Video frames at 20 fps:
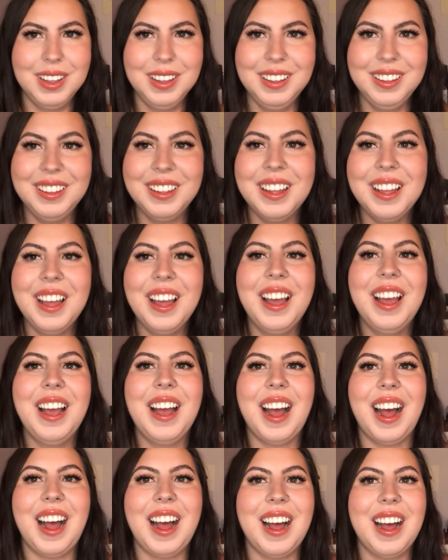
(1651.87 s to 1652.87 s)

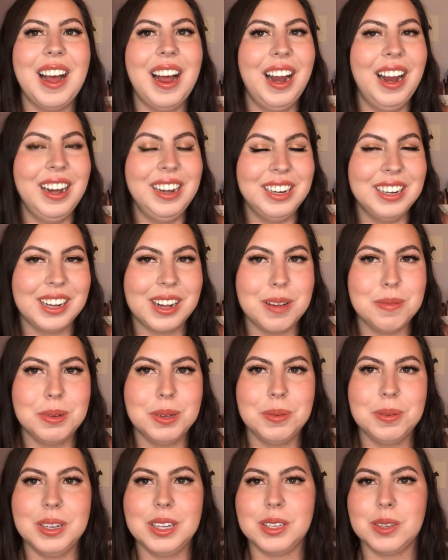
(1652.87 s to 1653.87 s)
in a couple
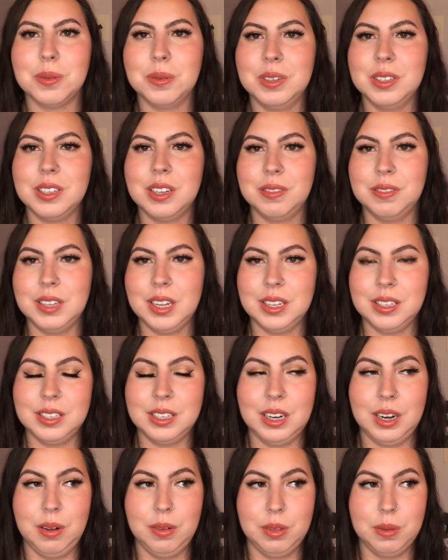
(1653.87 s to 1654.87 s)
of weeks once I've
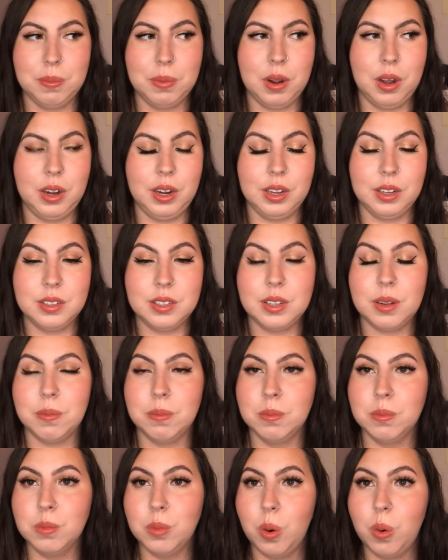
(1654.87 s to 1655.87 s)
tested out the products
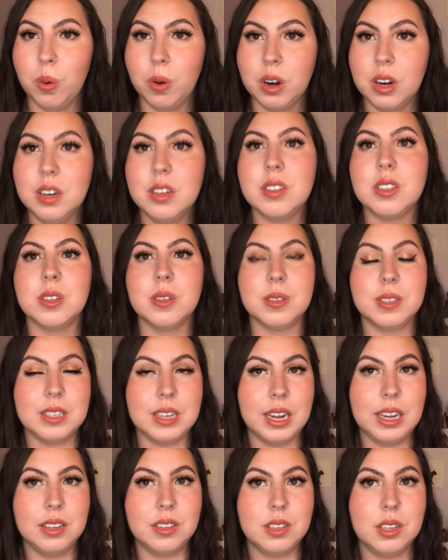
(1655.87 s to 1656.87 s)
more, so
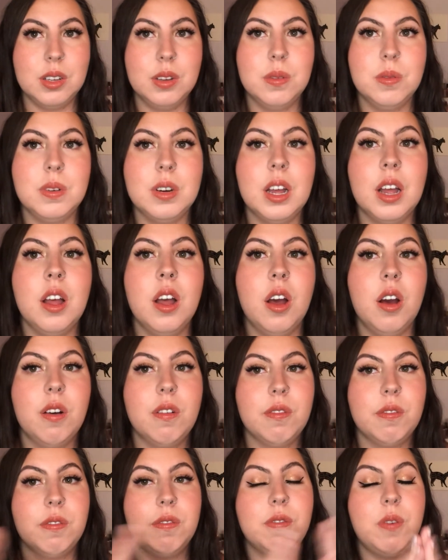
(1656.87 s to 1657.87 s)
stay tuned
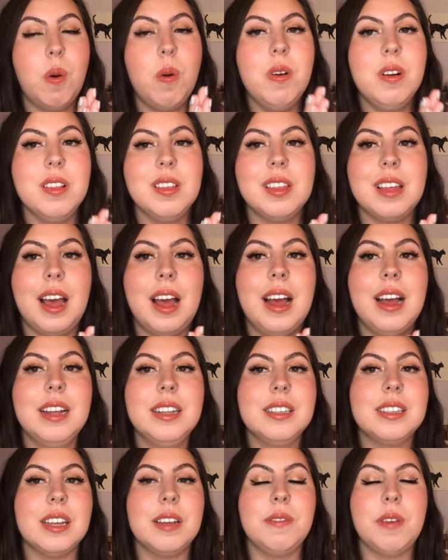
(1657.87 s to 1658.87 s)
for
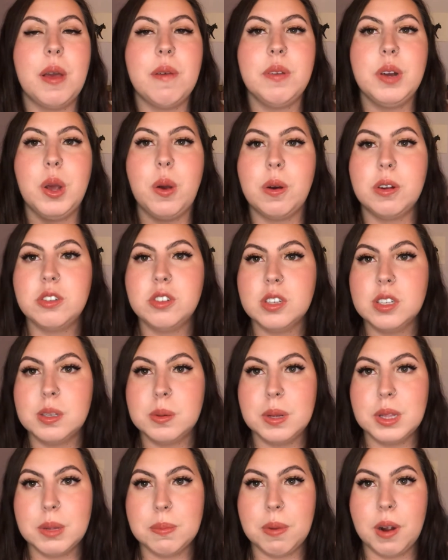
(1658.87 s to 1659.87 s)
that. If you have any questions
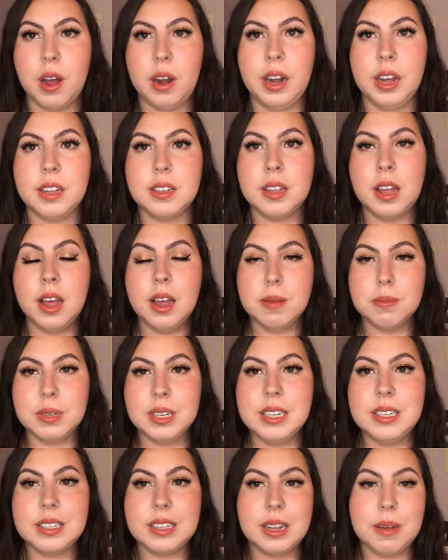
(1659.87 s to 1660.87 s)
about the products,
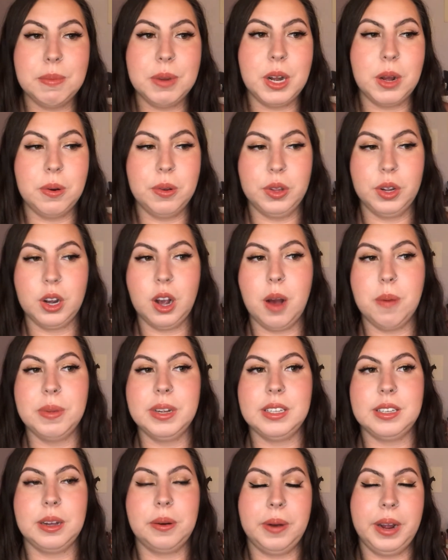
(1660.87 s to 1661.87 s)
please let me know in the
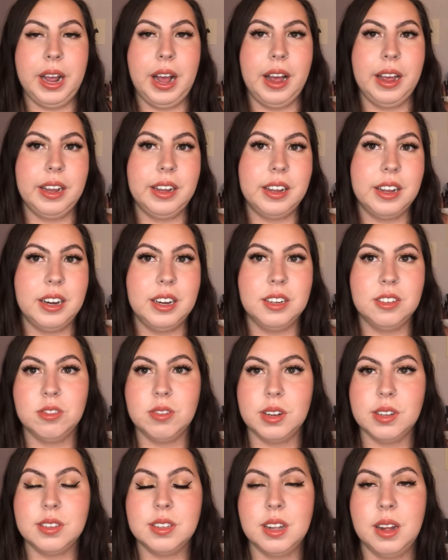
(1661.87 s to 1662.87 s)
comments. That way I can
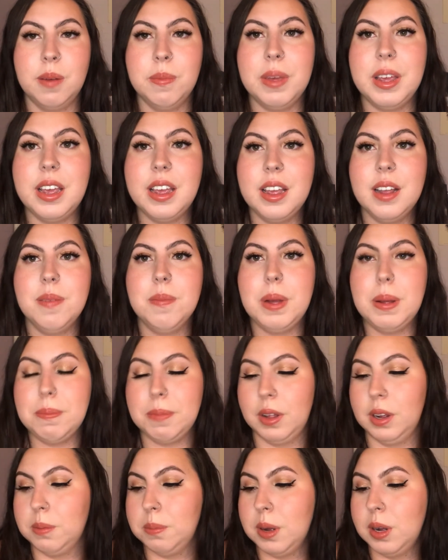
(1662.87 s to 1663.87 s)
address them in my
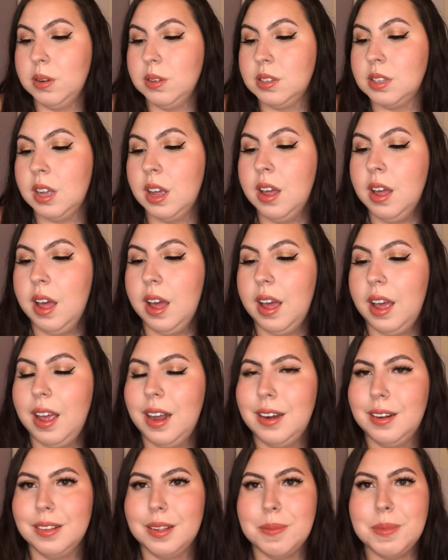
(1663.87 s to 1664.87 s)
blog post.
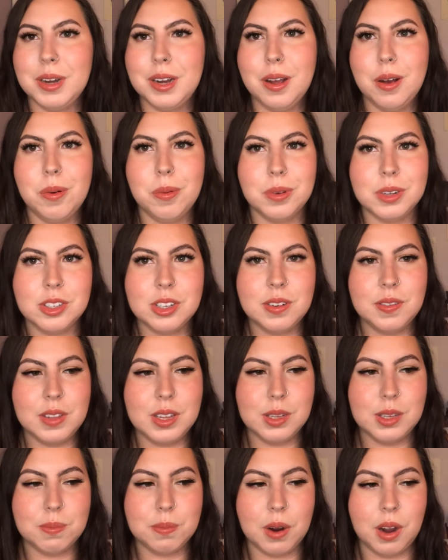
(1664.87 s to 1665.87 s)
And let me know which of
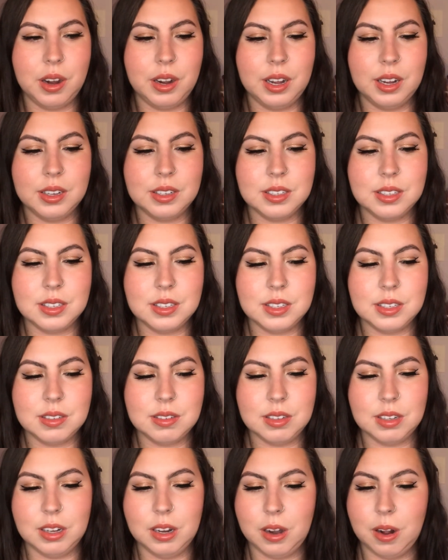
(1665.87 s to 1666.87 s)
these
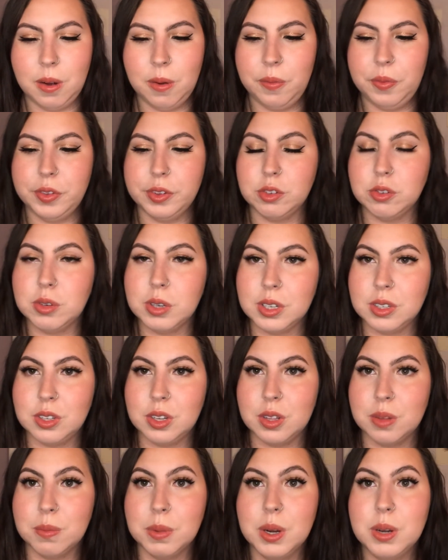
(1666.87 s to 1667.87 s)
products, you know, intrigues you
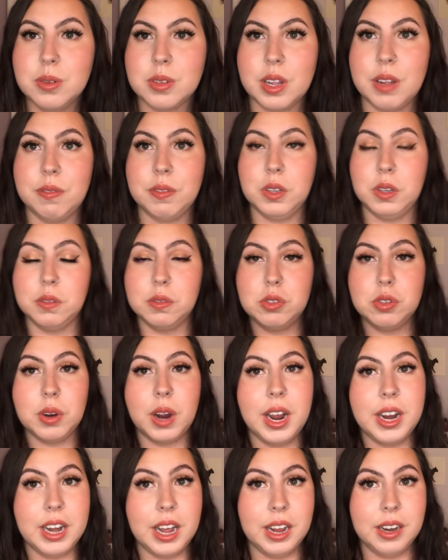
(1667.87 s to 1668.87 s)
the most. If you've
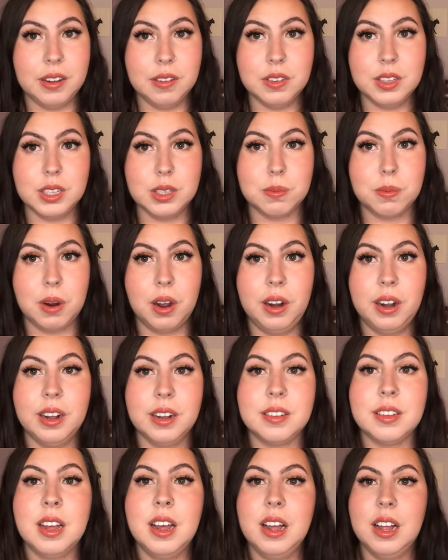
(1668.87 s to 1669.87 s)
tried any of these
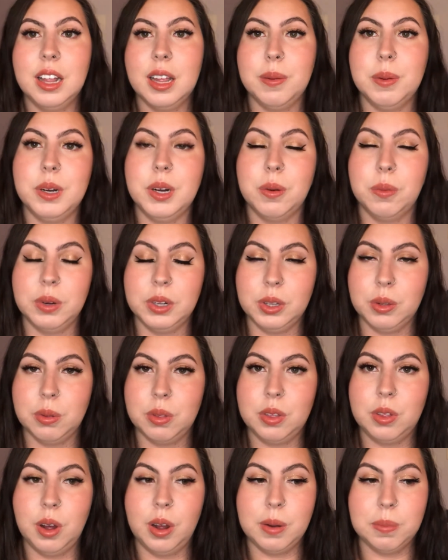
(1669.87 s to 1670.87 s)
products, let me know what you
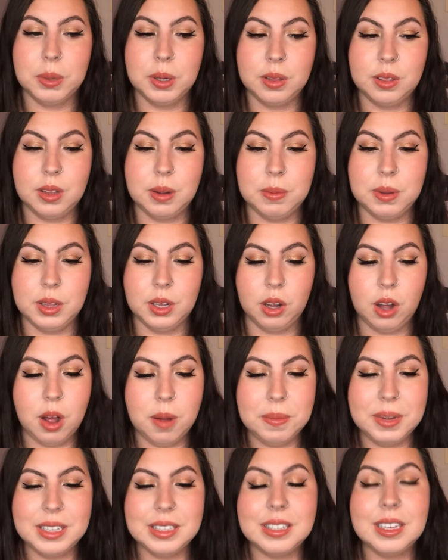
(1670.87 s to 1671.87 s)
thought about them in the
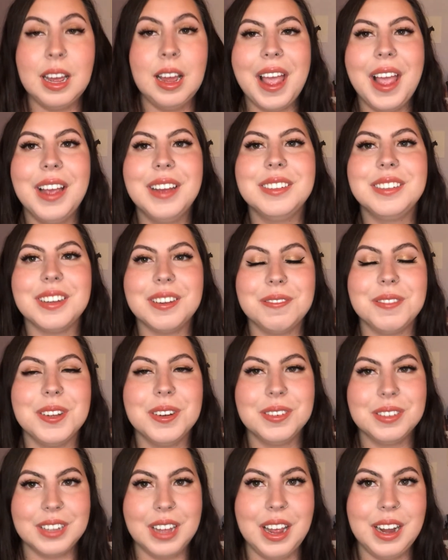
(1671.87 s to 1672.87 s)
comments. And if
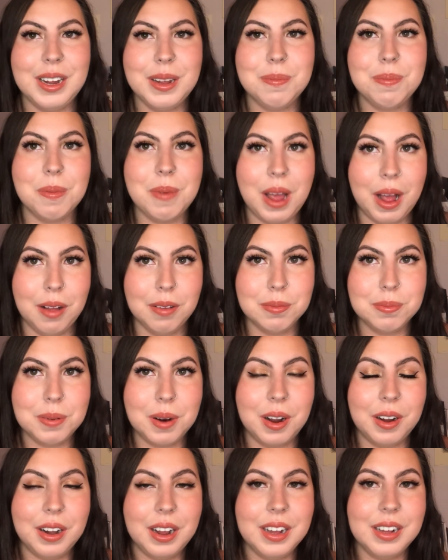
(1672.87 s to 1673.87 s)
there's any e.l.f.
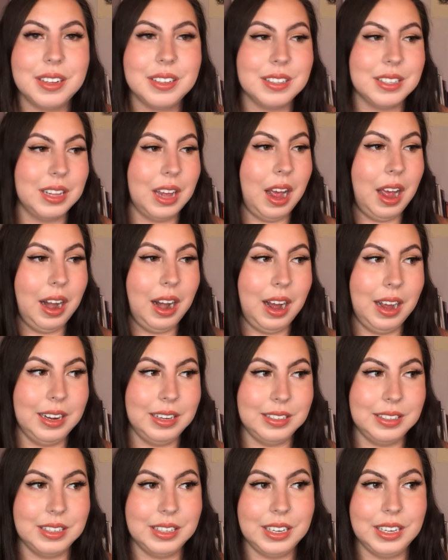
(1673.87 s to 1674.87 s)
products that I
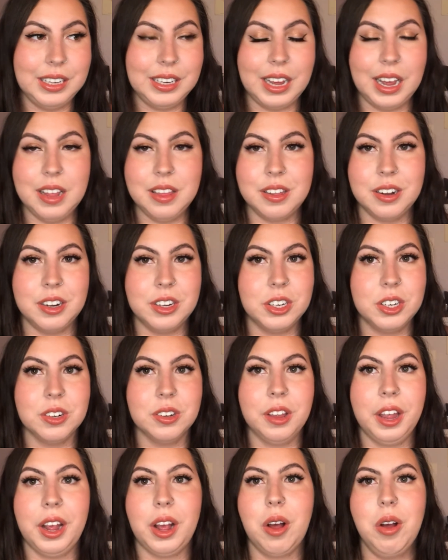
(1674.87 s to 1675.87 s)
didn't get that are your
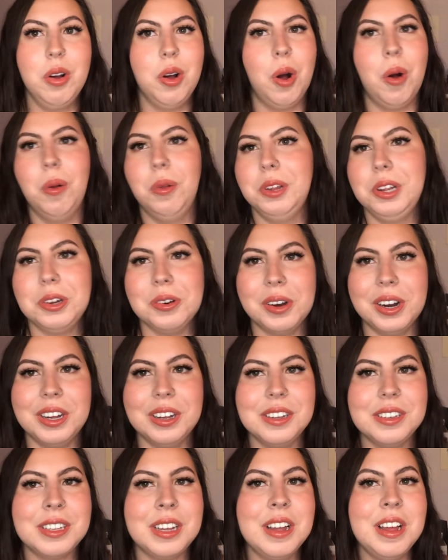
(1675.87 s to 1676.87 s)
like holy
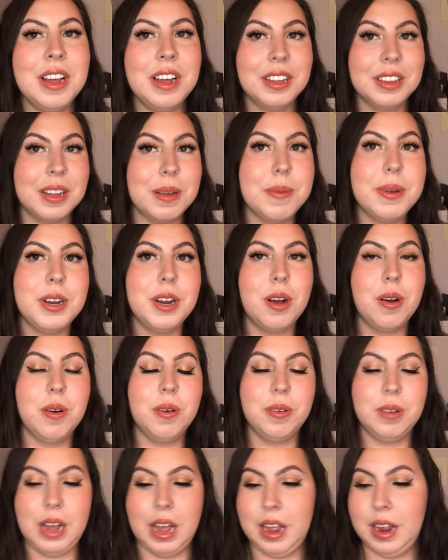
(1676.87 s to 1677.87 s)
grails, let me
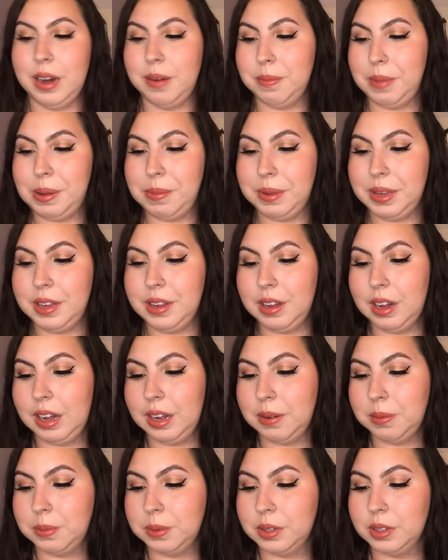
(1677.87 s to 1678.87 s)
know, and maybe
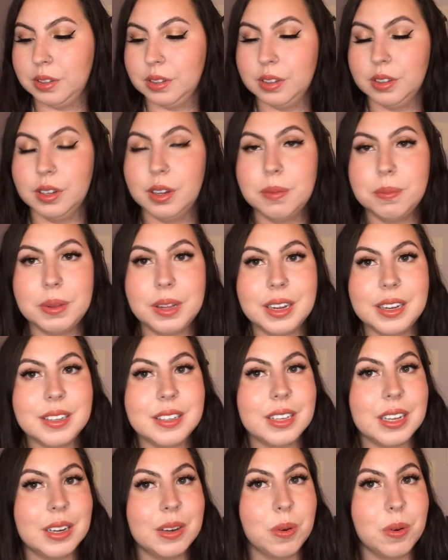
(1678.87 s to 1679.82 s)
I will place an